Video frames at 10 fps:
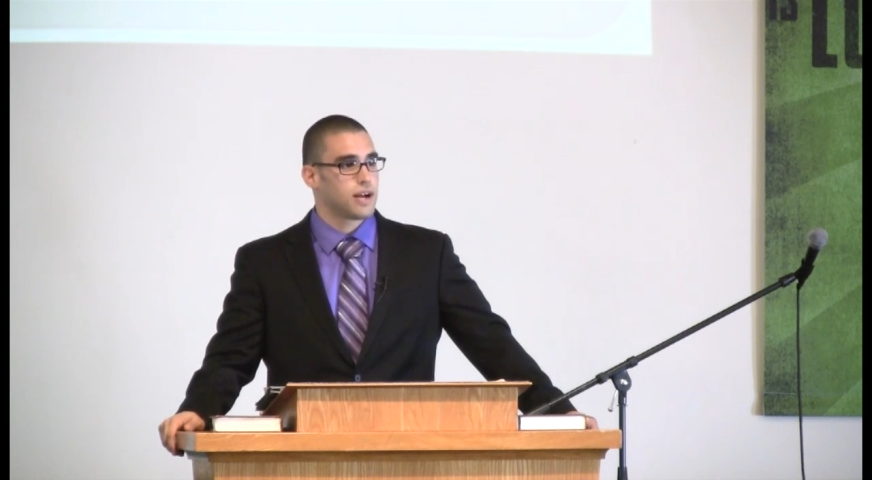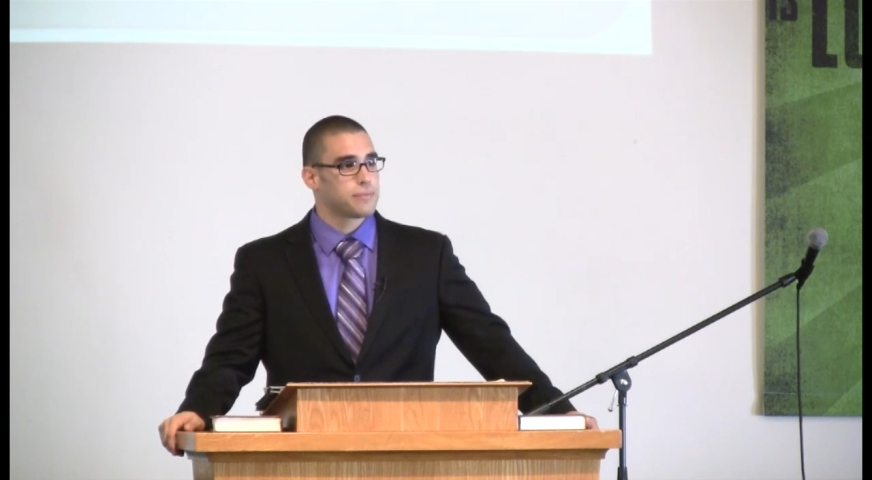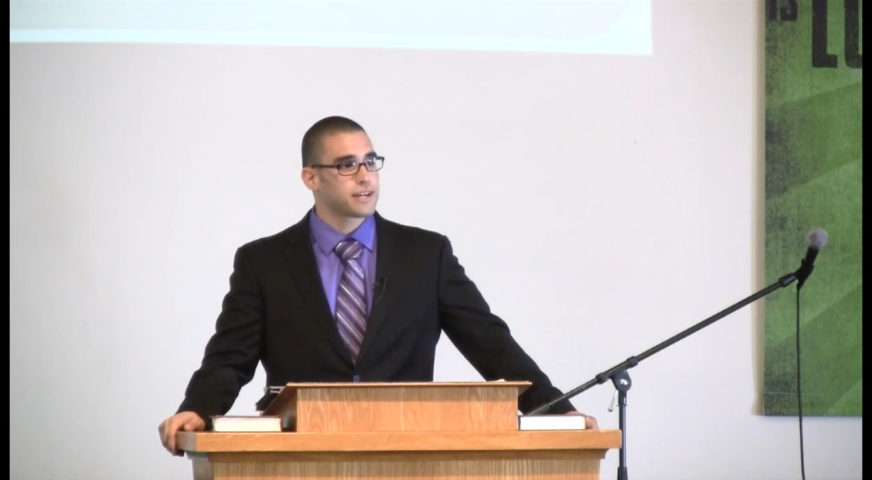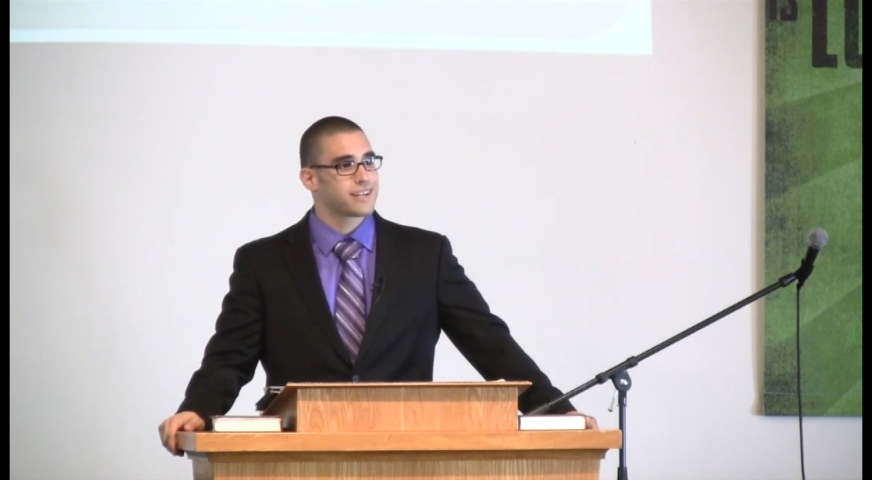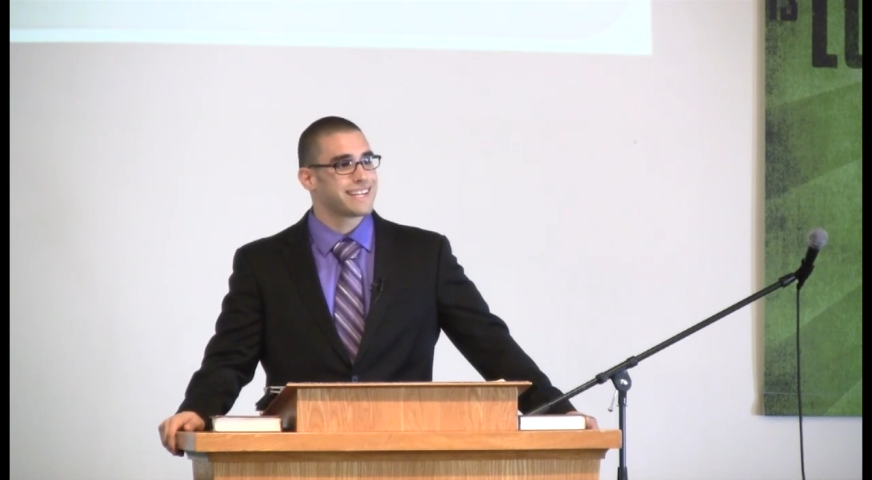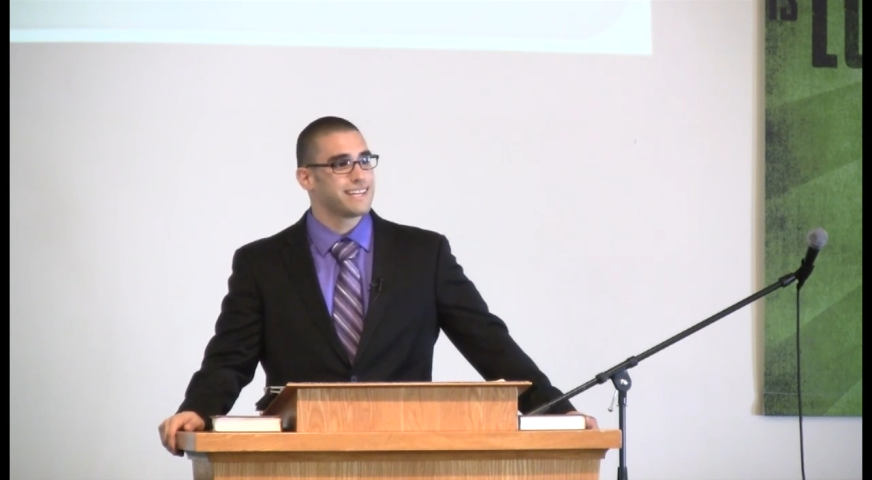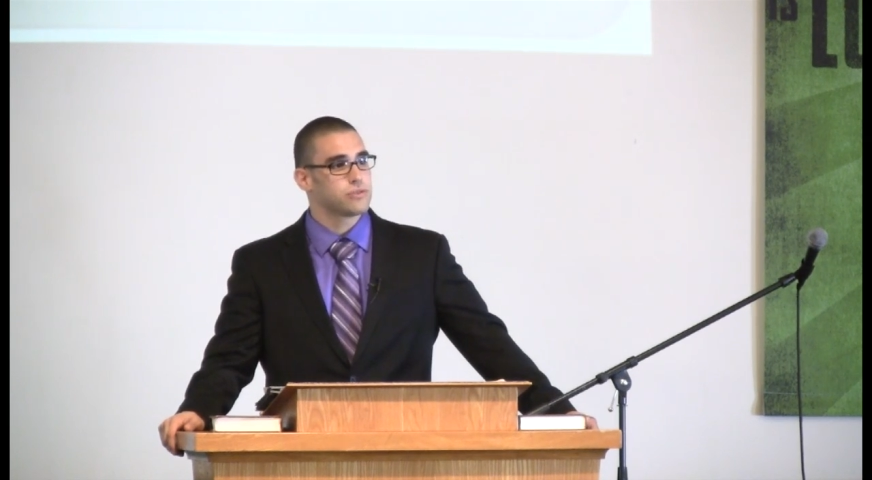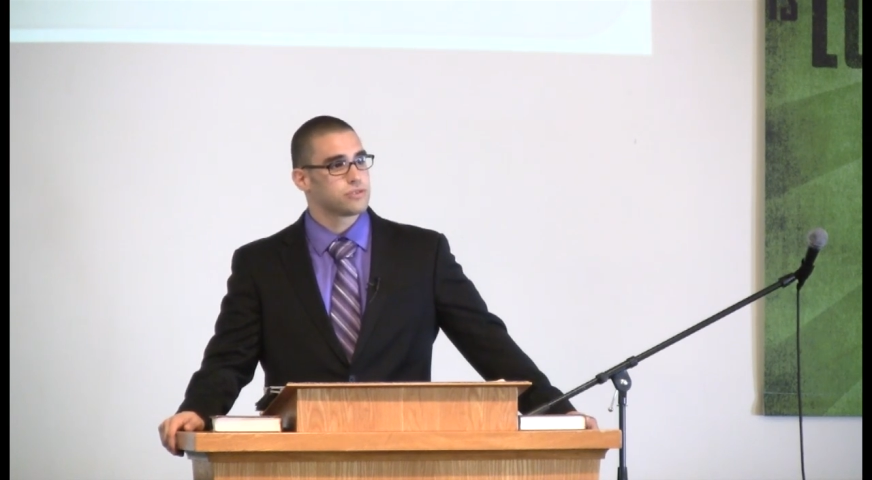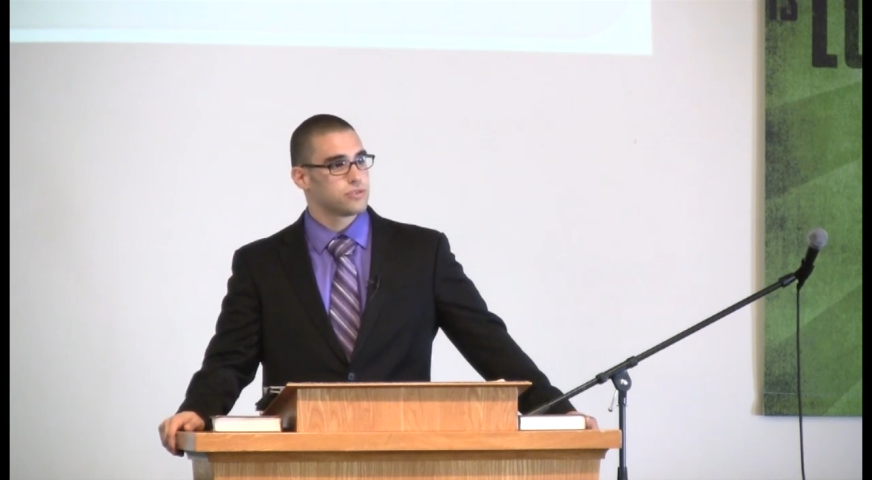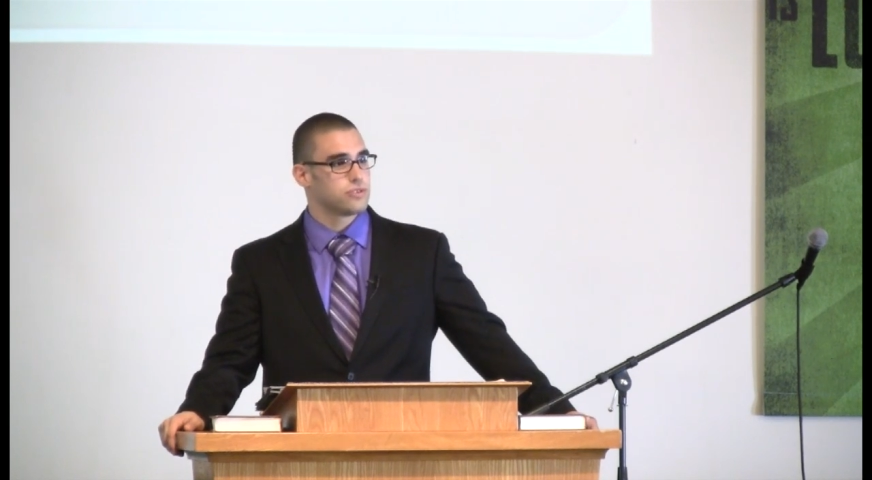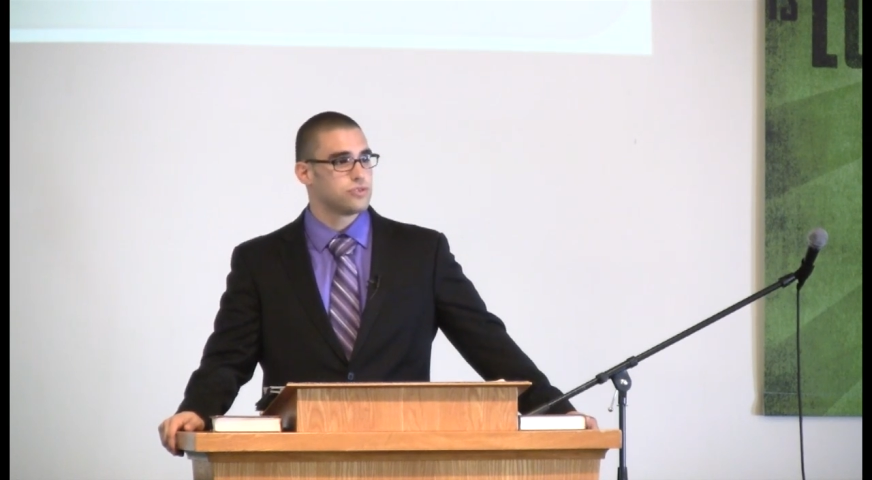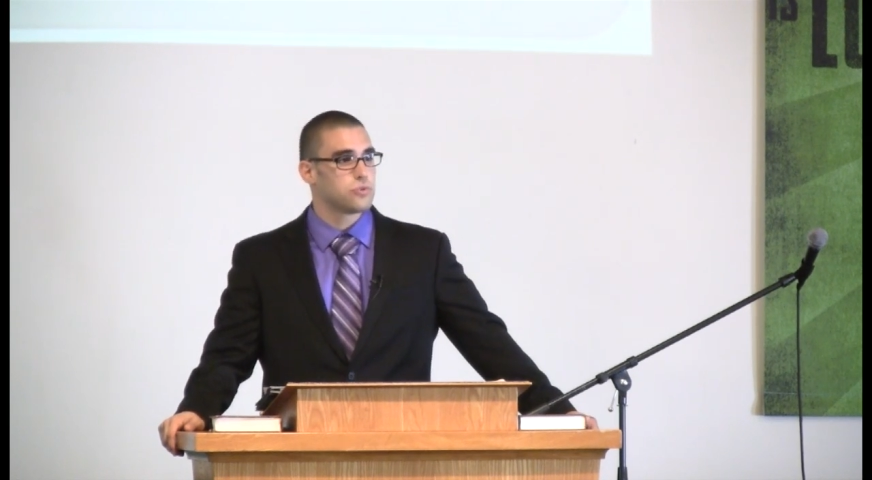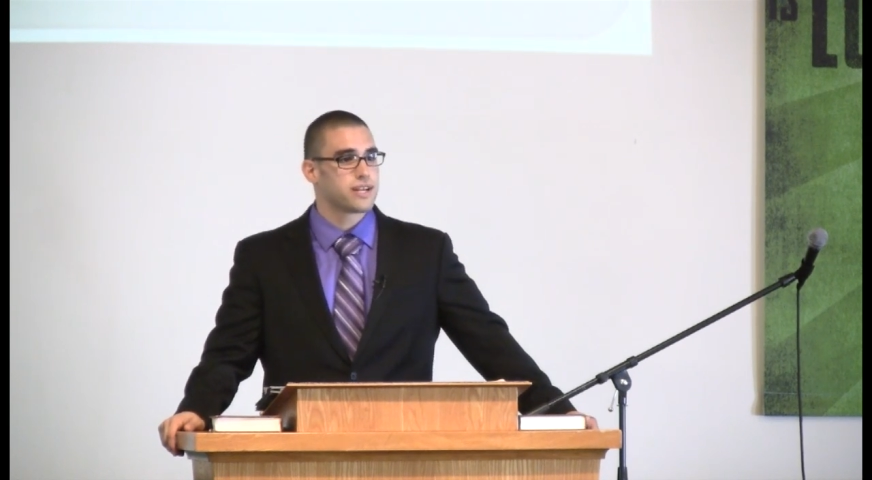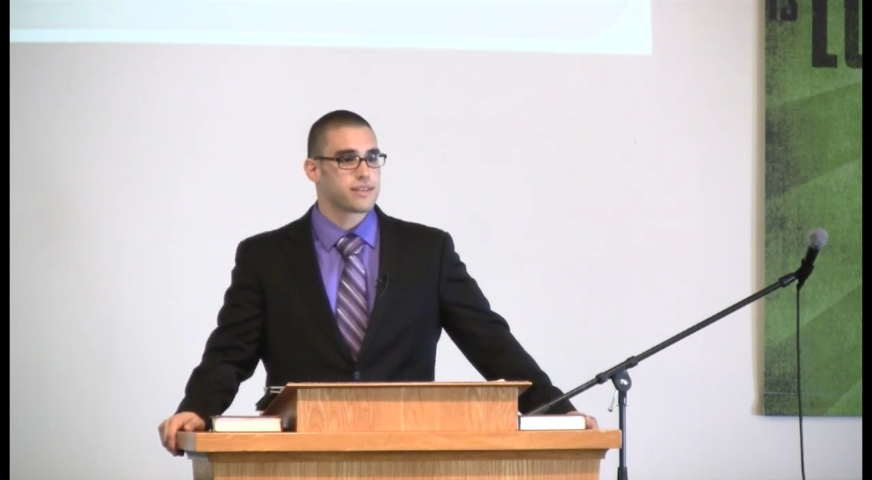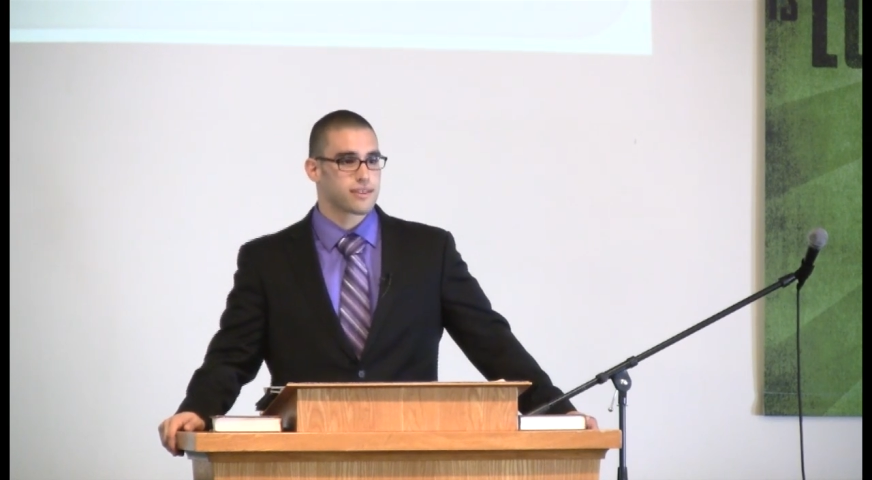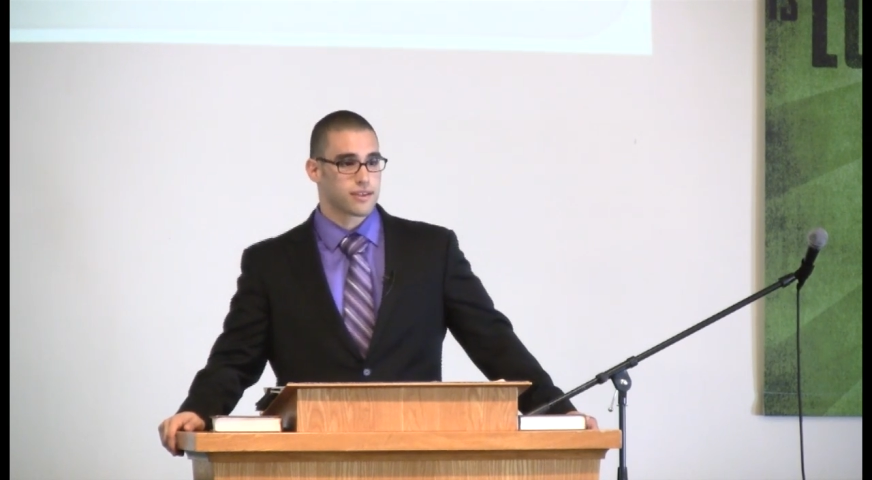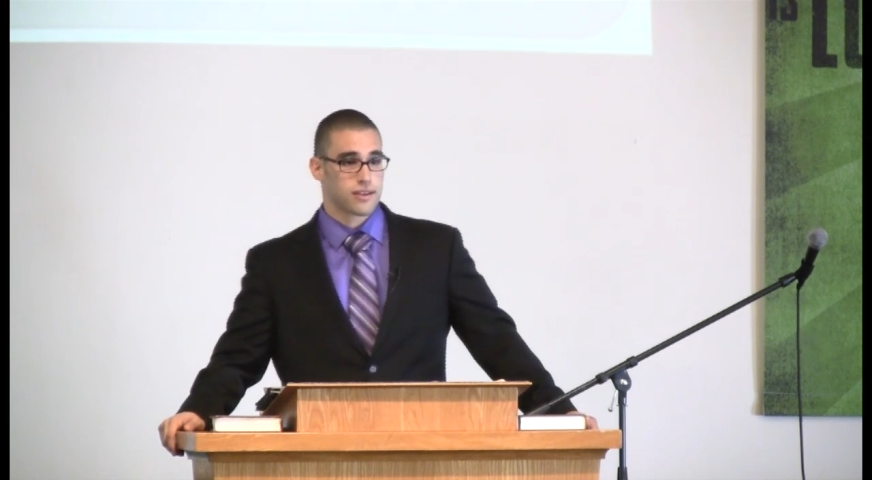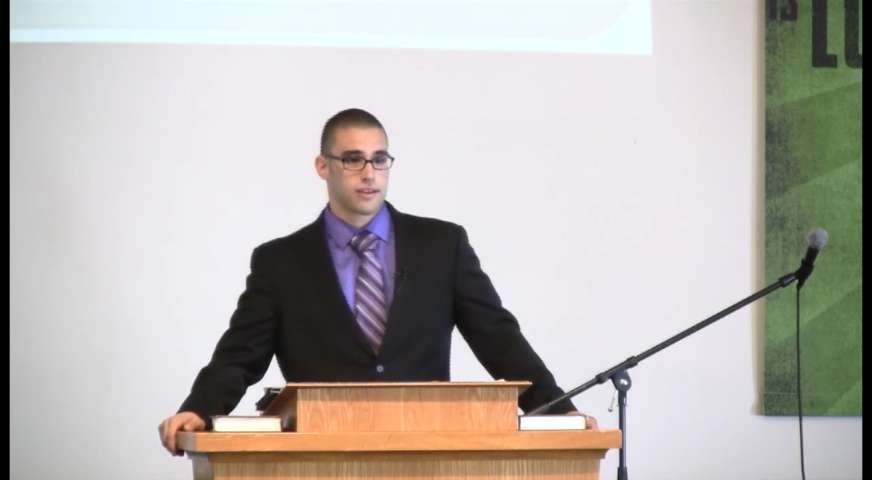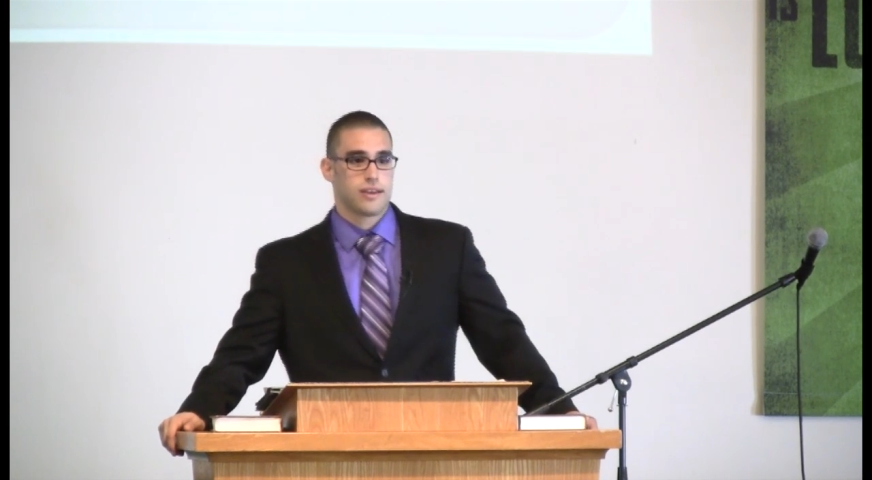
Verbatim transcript: I'm not going to guilt you to do anything